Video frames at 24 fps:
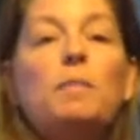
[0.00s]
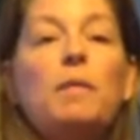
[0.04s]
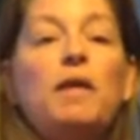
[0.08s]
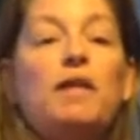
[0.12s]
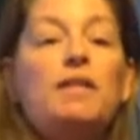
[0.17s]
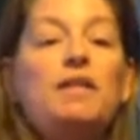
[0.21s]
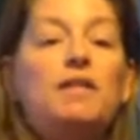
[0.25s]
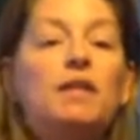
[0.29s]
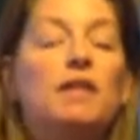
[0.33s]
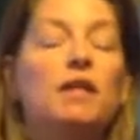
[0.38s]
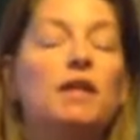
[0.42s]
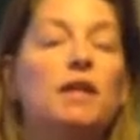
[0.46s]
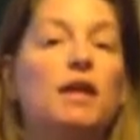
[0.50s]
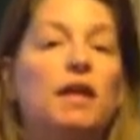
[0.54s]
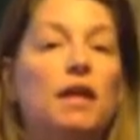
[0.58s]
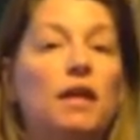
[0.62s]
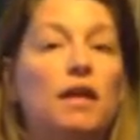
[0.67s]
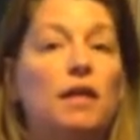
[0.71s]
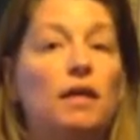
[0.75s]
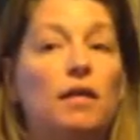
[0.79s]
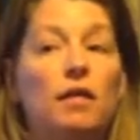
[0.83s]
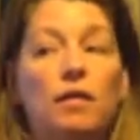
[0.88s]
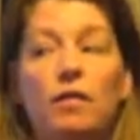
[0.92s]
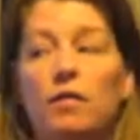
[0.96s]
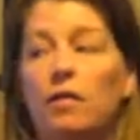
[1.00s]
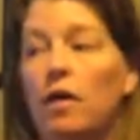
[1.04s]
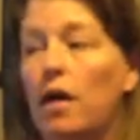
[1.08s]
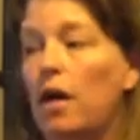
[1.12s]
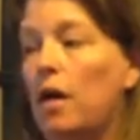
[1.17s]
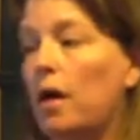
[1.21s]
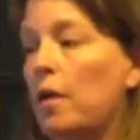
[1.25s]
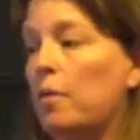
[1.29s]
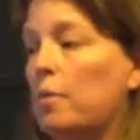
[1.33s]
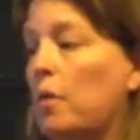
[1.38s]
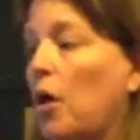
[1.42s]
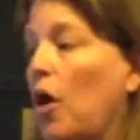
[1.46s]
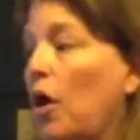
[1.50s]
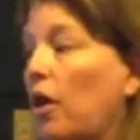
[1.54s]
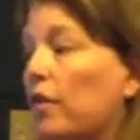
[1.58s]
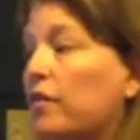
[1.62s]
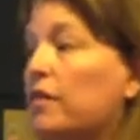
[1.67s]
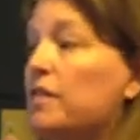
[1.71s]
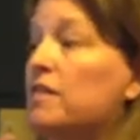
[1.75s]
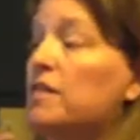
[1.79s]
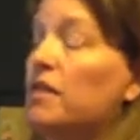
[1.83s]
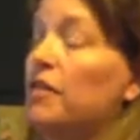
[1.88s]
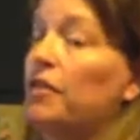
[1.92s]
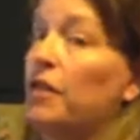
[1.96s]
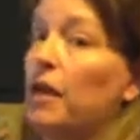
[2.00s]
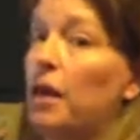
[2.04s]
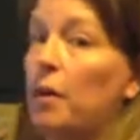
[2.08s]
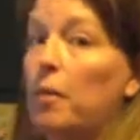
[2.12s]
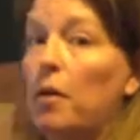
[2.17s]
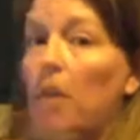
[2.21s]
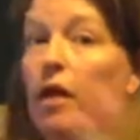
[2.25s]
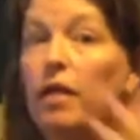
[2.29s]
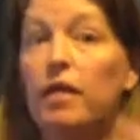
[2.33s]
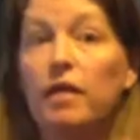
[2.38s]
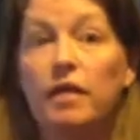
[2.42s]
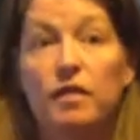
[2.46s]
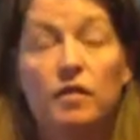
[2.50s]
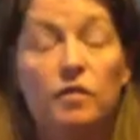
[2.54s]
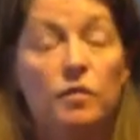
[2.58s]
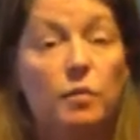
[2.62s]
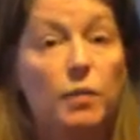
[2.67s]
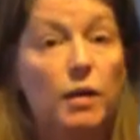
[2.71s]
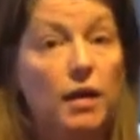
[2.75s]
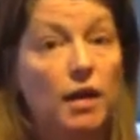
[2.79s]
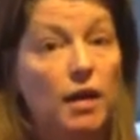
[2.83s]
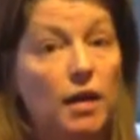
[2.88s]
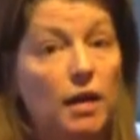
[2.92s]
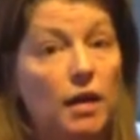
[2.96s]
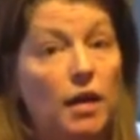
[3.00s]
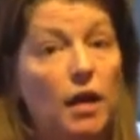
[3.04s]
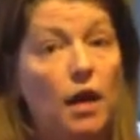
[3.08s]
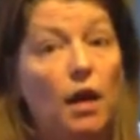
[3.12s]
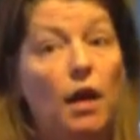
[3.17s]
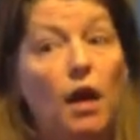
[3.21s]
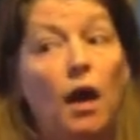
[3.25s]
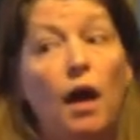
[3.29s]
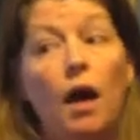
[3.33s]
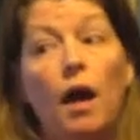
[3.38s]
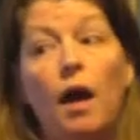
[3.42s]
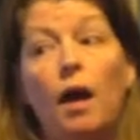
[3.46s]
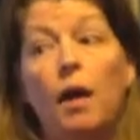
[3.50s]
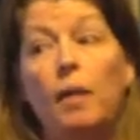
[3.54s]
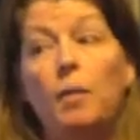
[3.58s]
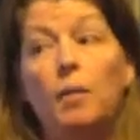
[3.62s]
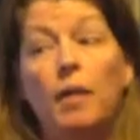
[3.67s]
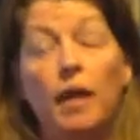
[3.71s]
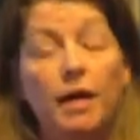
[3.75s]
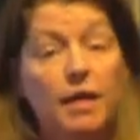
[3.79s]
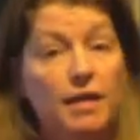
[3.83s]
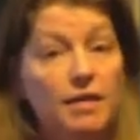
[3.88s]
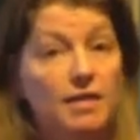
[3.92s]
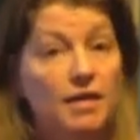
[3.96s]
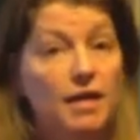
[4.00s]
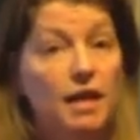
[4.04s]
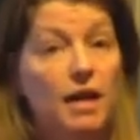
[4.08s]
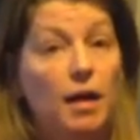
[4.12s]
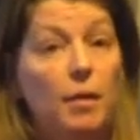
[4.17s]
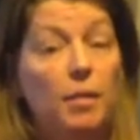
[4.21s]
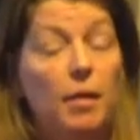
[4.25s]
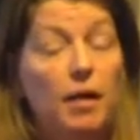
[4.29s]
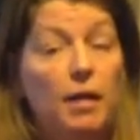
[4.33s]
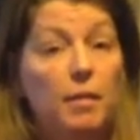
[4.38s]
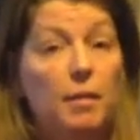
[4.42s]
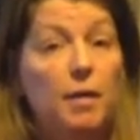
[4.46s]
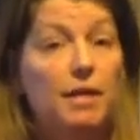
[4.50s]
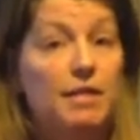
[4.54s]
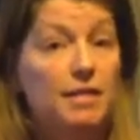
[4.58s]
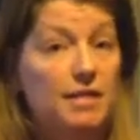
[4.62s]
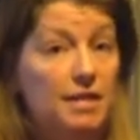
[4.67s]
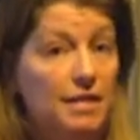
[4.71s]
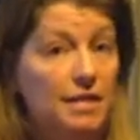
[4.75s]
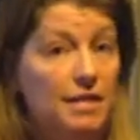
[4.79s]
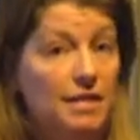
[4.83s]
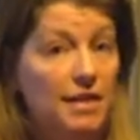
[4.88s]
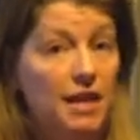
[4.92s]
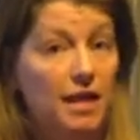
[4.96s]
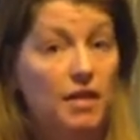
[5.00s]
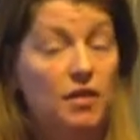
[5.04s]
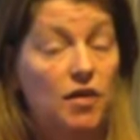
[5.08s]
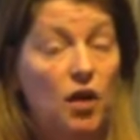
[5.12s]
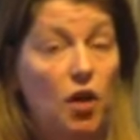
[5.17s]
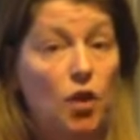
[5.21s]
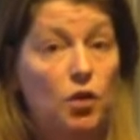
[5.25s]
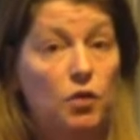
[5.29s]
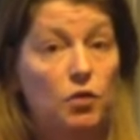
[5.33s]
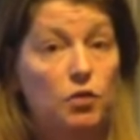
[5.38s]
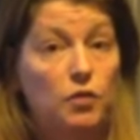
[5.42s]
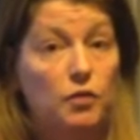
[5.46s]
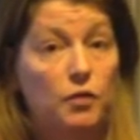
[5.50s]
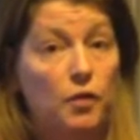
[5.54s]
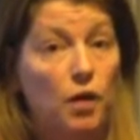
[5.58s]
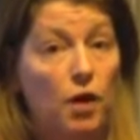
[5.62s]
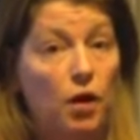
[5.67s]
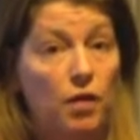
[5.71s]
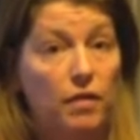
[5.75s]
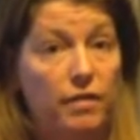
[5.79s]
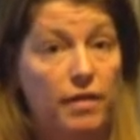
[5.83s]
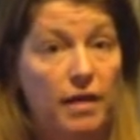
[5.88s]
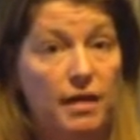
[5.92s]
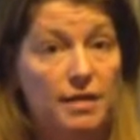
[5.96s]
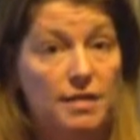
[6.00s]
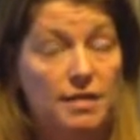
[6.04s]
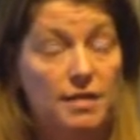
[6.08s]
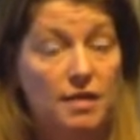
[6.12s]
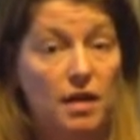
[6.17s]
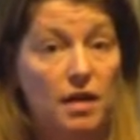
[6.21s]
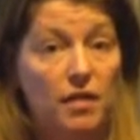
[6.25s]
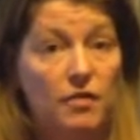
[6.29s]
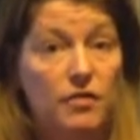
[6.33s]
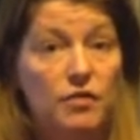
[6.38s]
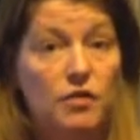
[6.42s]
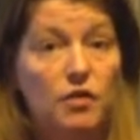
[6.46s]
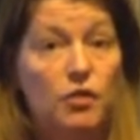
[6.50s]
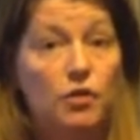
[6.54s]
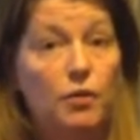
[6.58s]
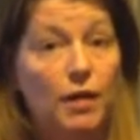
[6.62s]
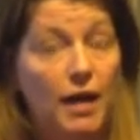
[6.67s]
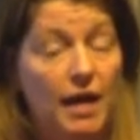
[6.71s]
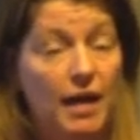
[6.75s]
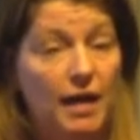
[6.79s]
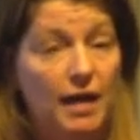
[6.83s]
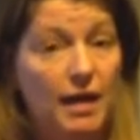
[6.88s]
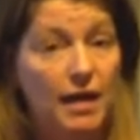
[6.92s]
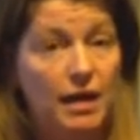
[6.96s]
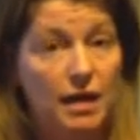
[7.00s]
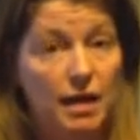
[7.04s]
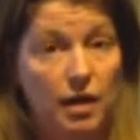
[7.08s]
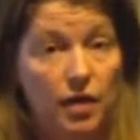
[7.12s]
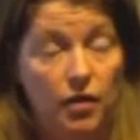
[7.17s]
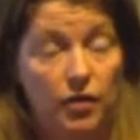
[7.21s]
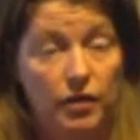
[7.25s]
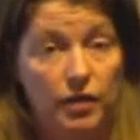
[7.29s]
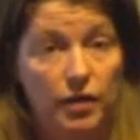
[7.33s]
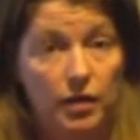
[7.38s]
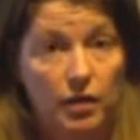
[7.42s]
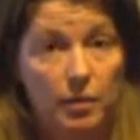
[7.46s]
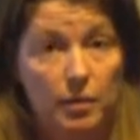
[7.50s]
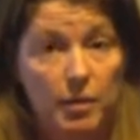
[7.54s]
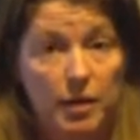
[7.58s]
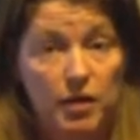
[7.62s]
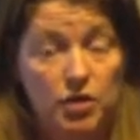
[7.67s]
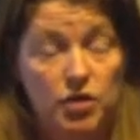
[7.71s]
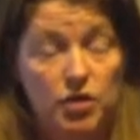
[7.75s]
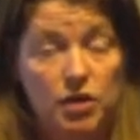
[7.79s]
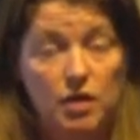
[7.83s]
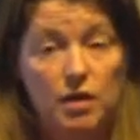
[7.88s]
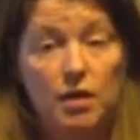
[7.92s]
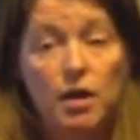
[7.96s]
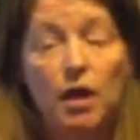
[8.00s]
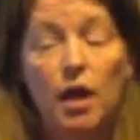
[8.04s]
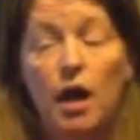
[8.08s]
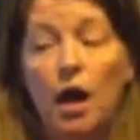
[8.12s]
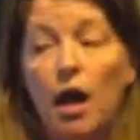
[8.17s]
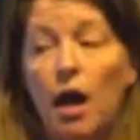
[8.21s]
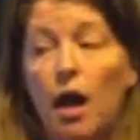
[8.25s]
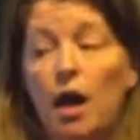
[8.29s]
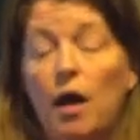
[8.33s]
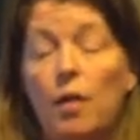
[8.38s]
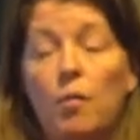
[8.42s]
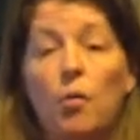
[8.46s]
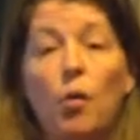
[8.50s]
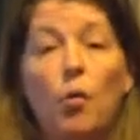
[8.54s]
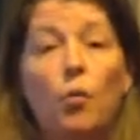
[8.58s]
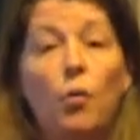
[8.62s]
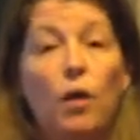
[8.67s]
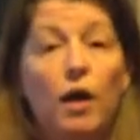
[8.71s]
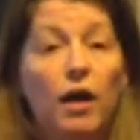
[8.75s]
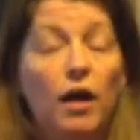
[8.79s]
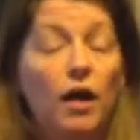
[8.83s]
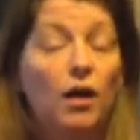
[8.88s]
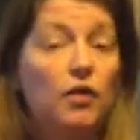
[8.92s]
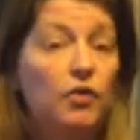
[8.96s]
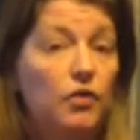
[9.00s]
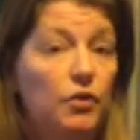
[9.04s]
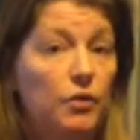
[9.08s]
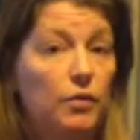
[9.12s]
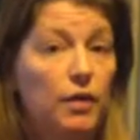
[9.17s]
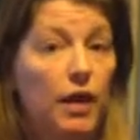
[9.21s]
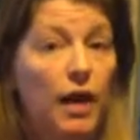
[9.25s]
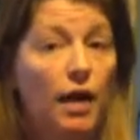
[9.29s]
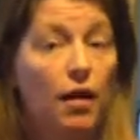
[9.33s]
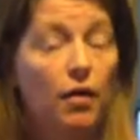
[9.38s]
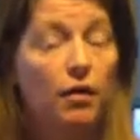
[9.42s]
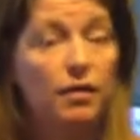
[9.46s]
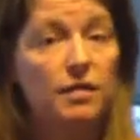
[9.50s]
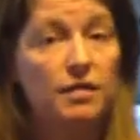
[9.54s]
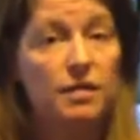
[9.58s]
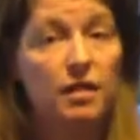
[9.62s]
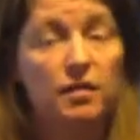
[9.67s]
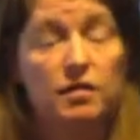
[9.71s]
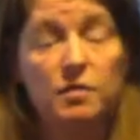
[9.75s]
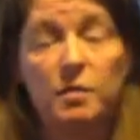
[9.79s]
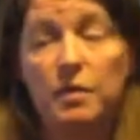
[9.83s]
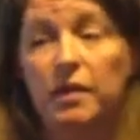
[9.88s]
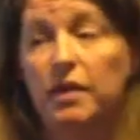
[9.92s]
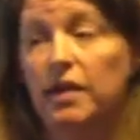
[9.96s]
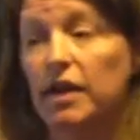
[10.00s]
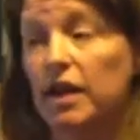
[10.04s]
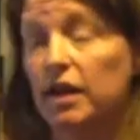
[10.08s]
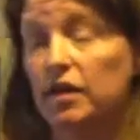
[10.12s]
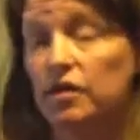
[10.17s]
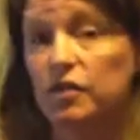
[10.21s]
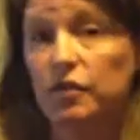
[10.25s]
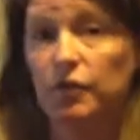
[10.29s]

basically all of the stuff that I bought this week. Like I said, I paid about $68 for all of that stuff, so you can eat healthy on a budget. What I'll do now is I'll spend the next